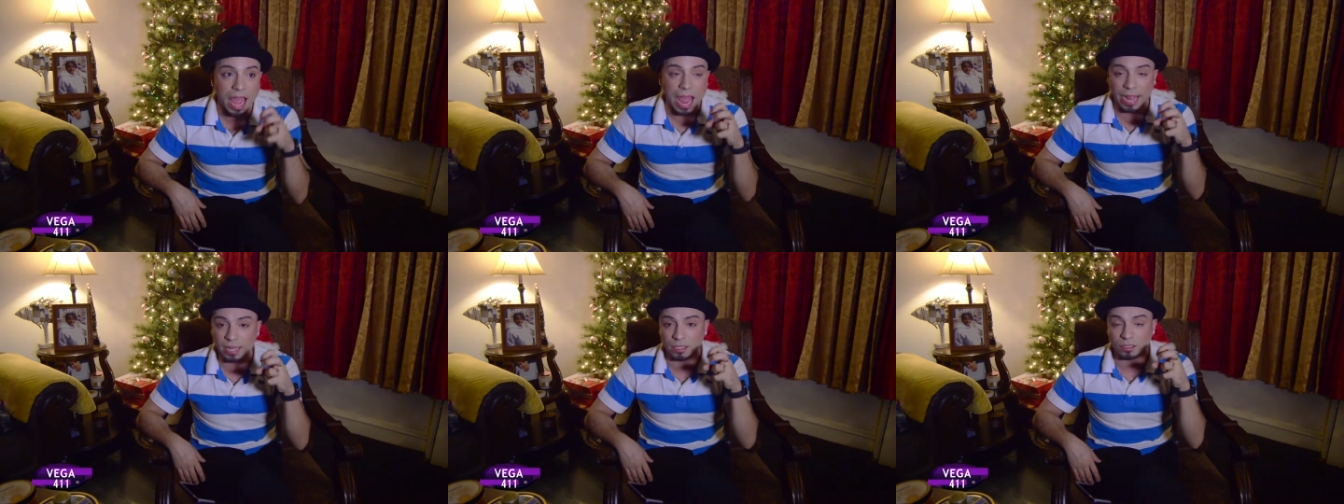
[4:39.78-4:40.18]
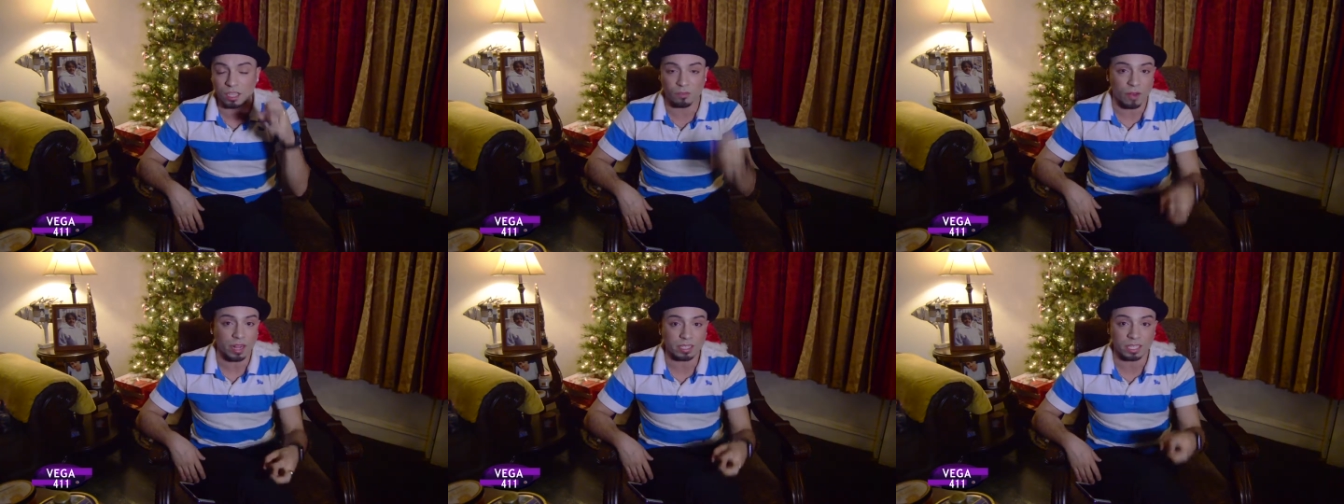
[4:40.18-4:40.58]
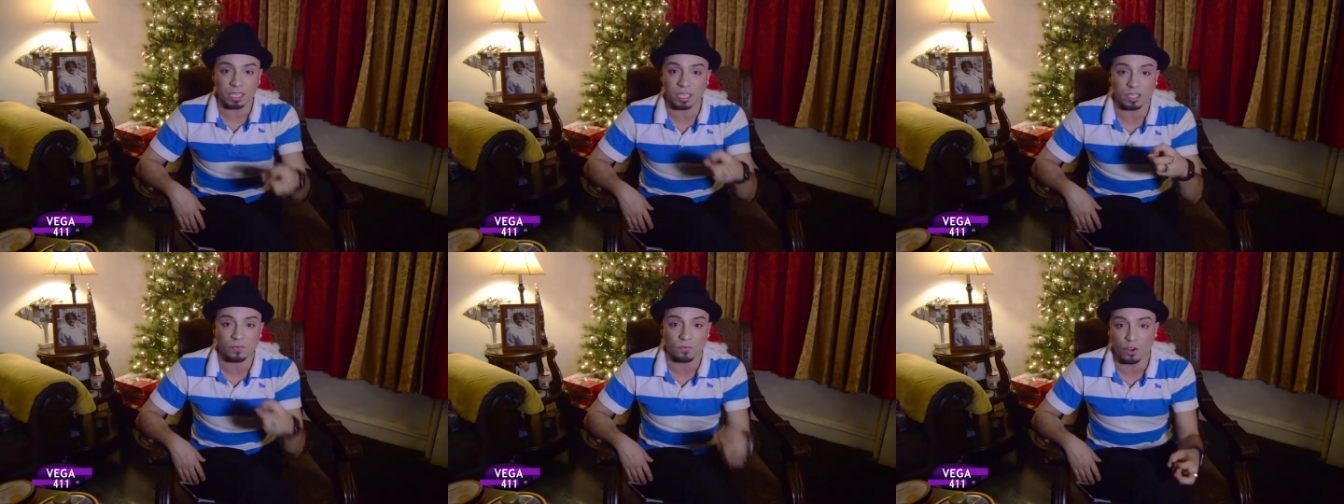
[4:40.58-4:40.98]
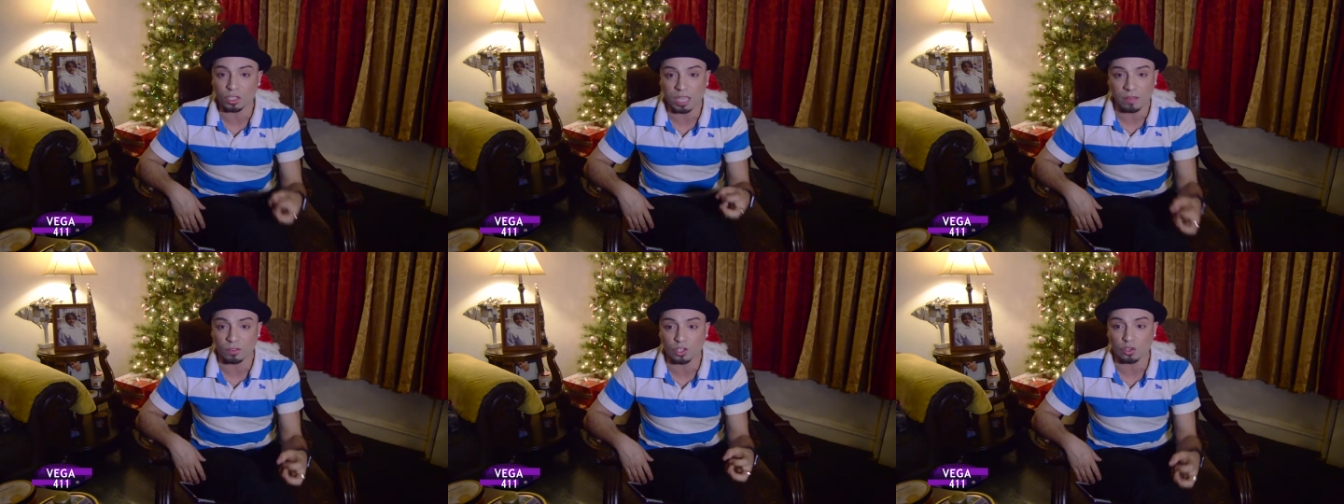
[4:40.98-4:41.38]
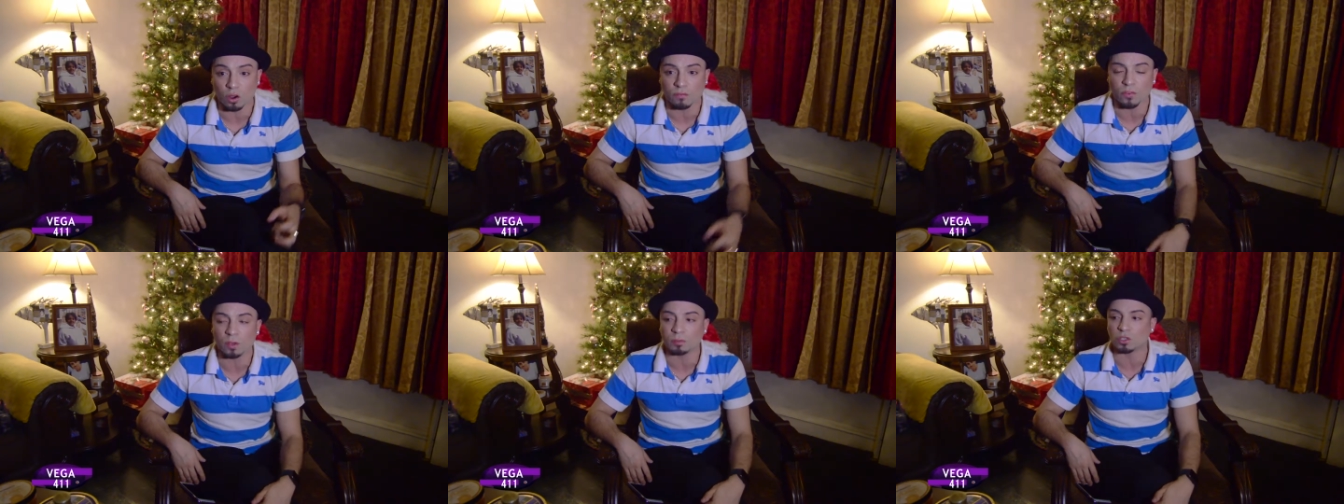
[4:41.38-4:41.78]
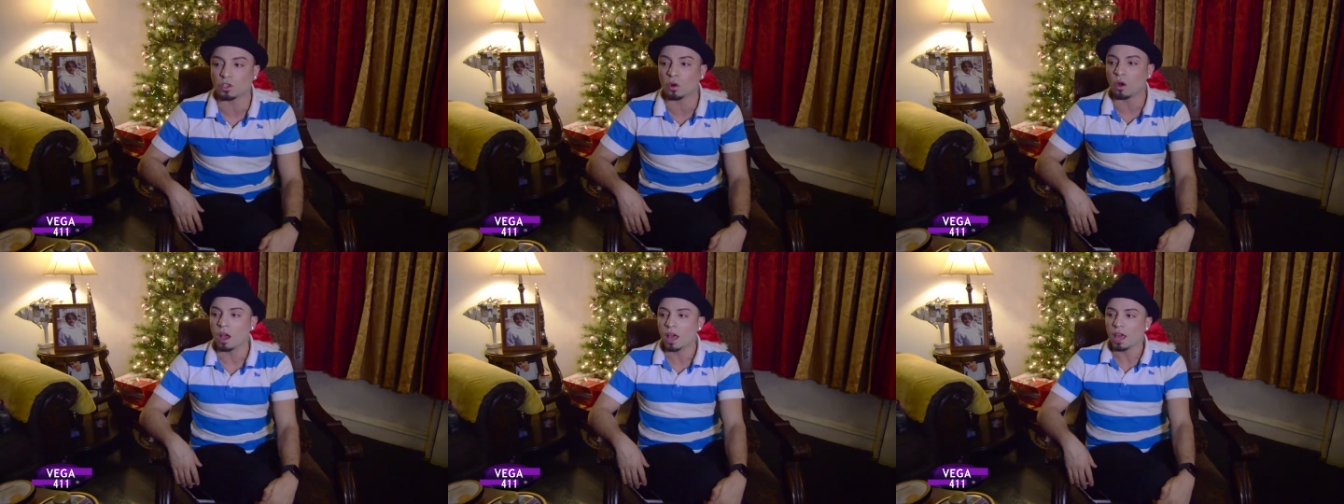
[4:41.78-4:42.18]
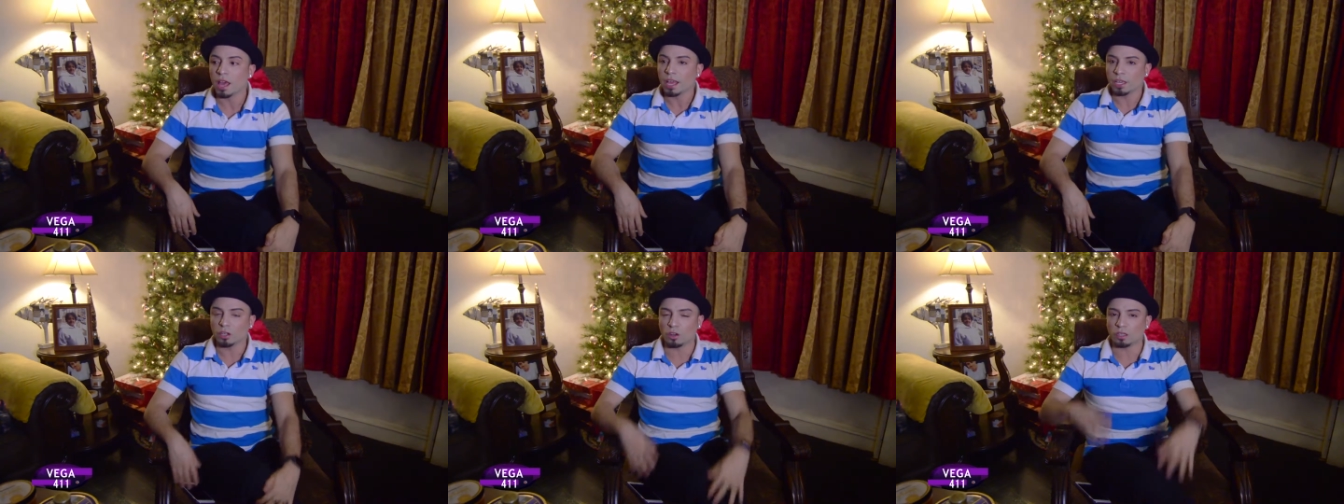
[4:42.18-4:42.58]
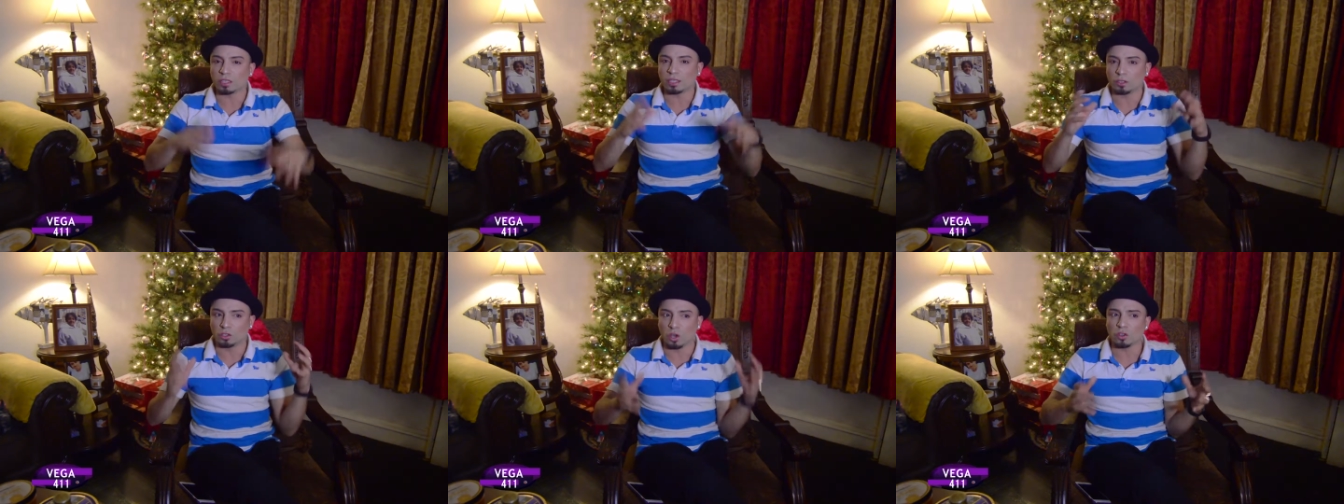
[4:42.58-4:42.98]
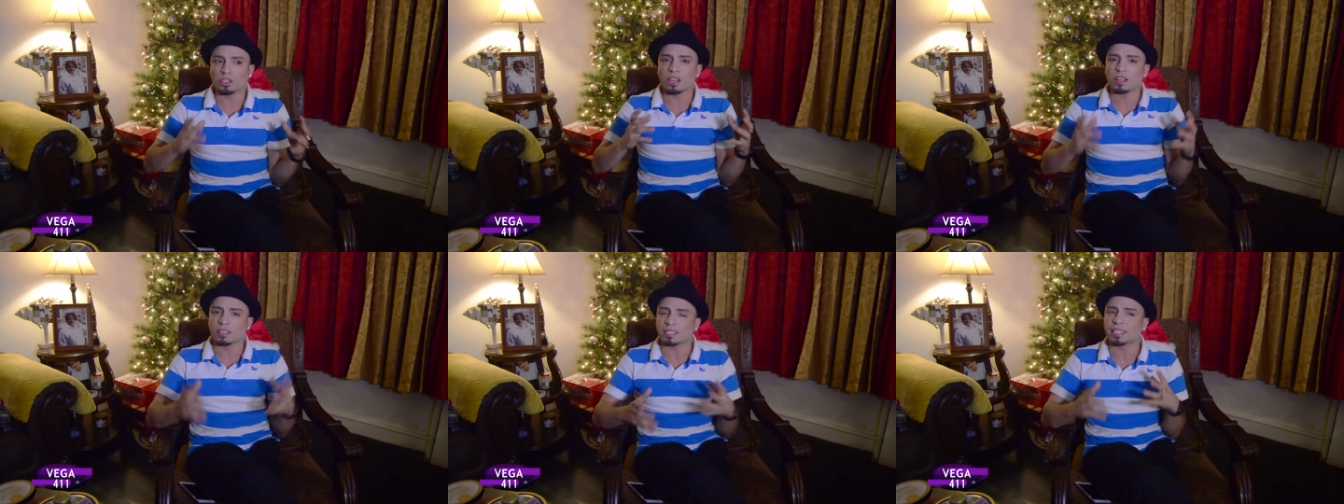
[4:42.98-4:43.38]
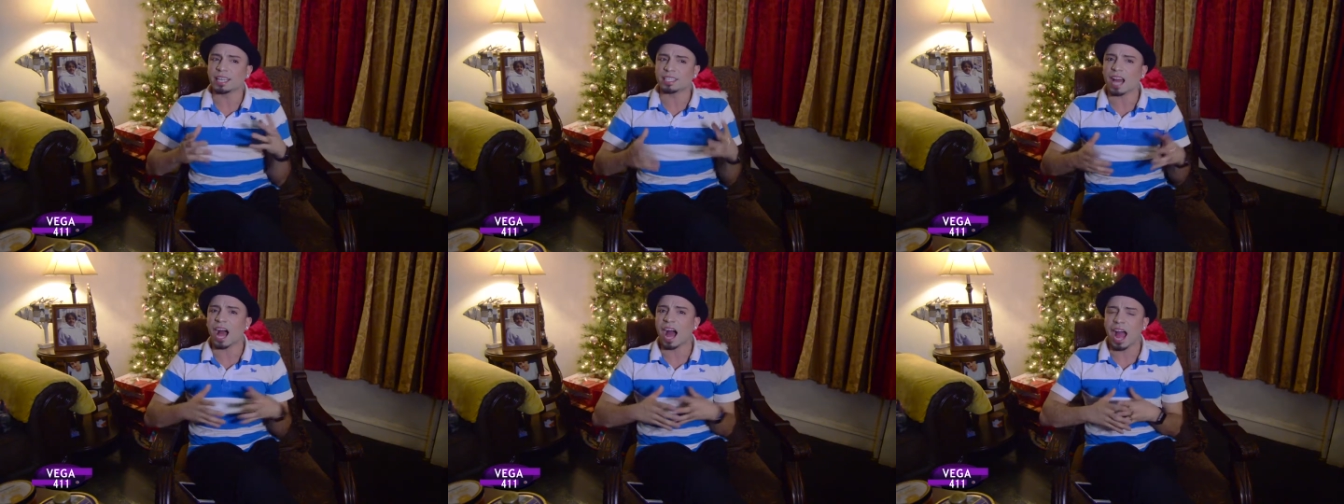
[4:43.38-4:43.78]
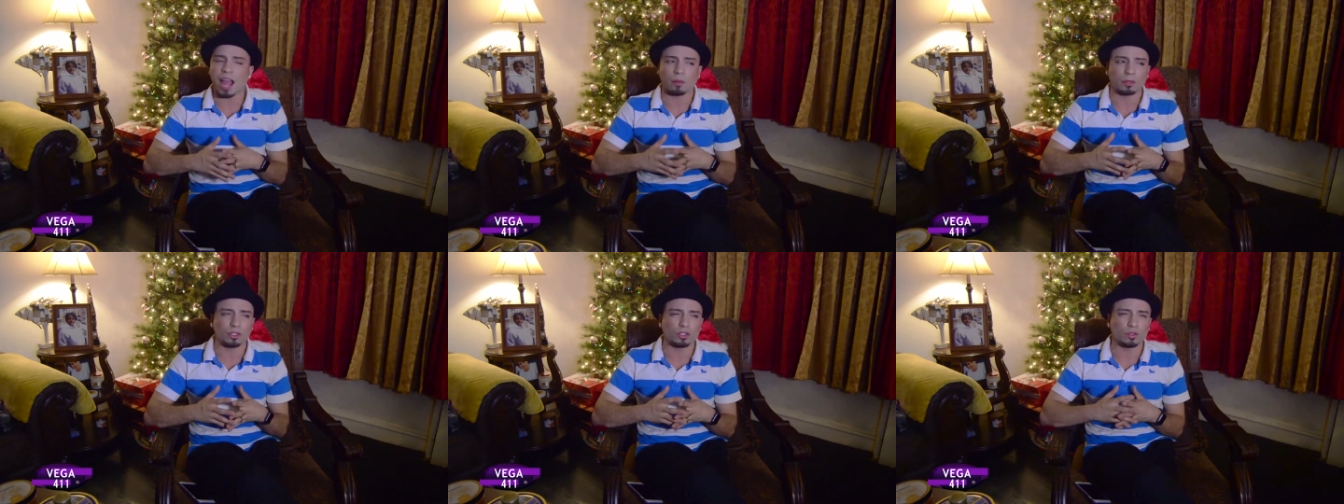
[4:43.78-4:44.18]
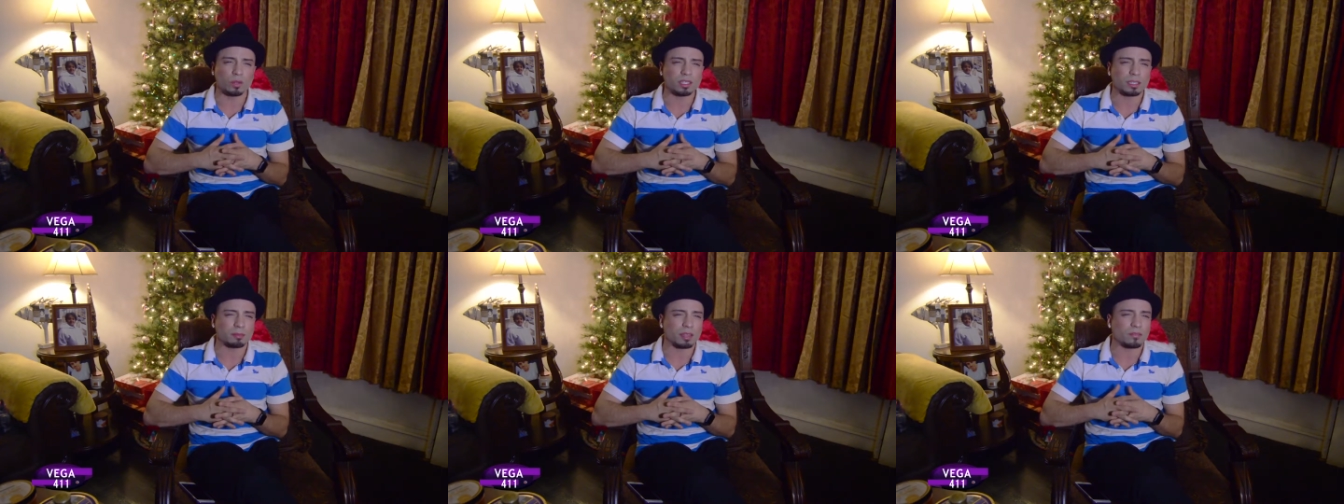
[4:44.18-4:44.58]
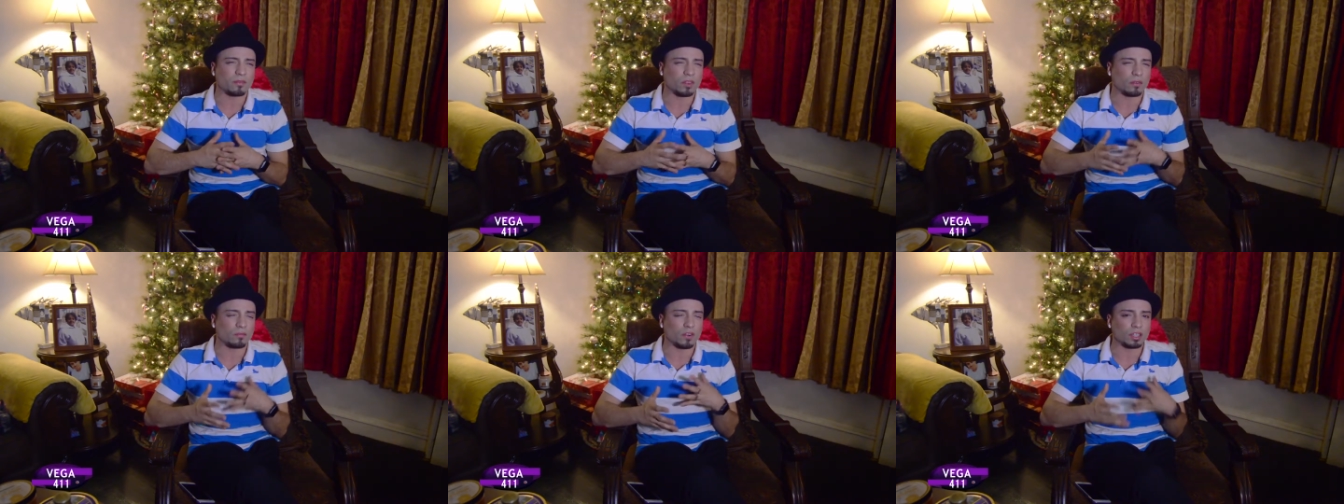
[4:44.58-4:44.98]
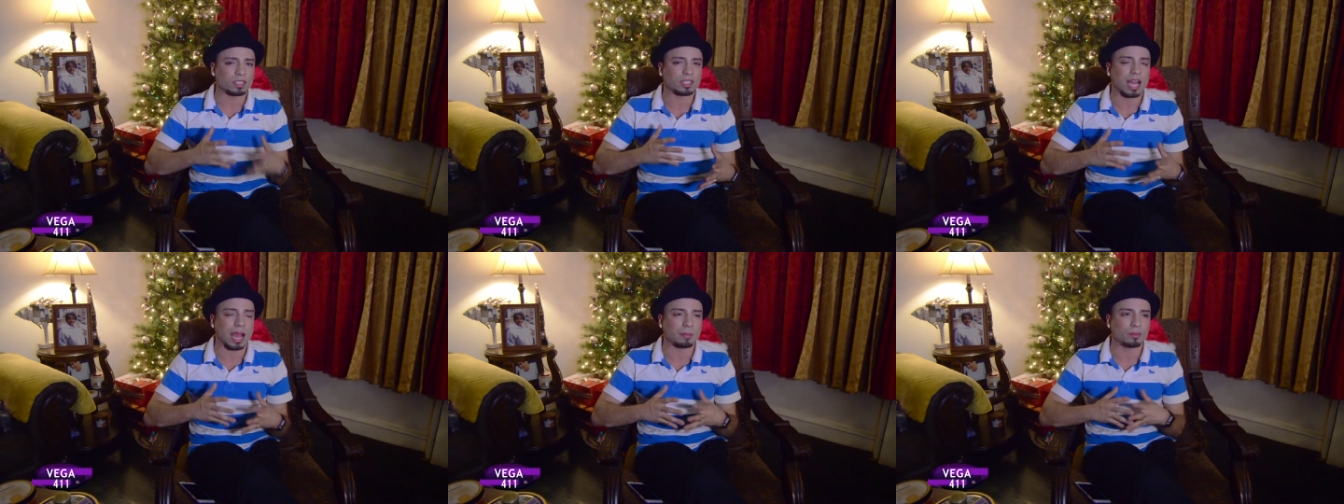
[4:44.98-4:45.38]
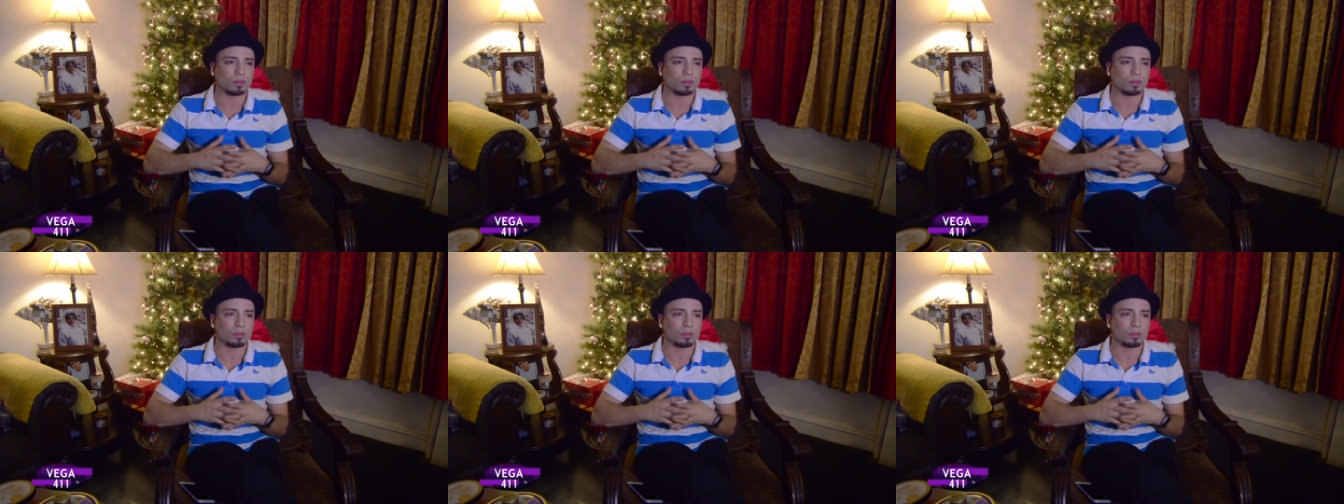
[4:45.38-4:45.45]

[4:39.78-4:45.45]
and directing his first ever short film. So, you know, those are the stakes are high when you're doing something for the first time.